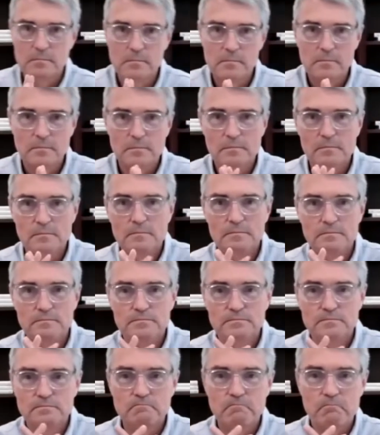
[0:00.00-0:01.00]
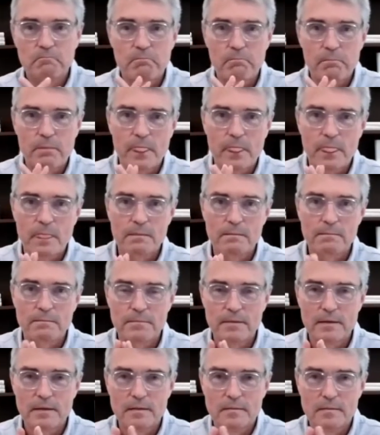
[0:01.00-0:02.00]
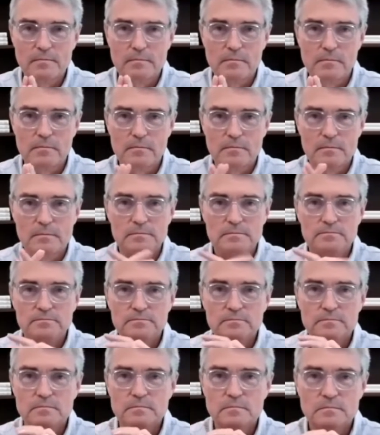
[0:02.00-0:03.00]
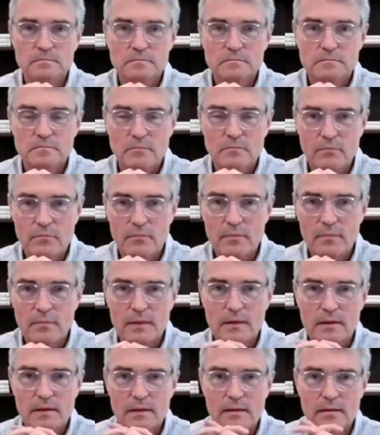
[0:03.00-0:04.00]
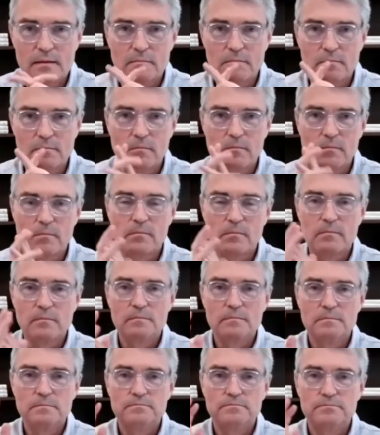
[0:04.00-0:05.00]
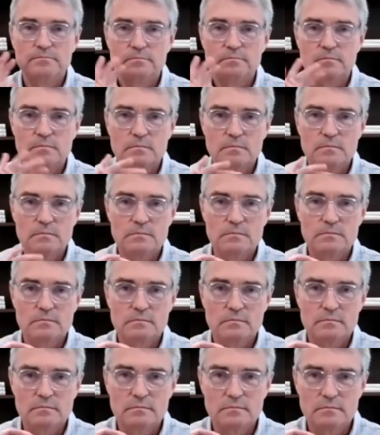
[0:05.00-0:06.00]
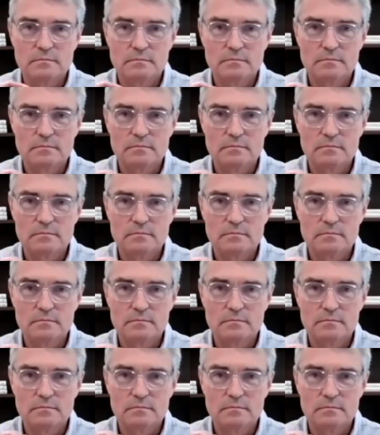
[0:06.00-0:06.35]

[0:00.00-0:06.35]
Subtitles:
This person isn't speaking.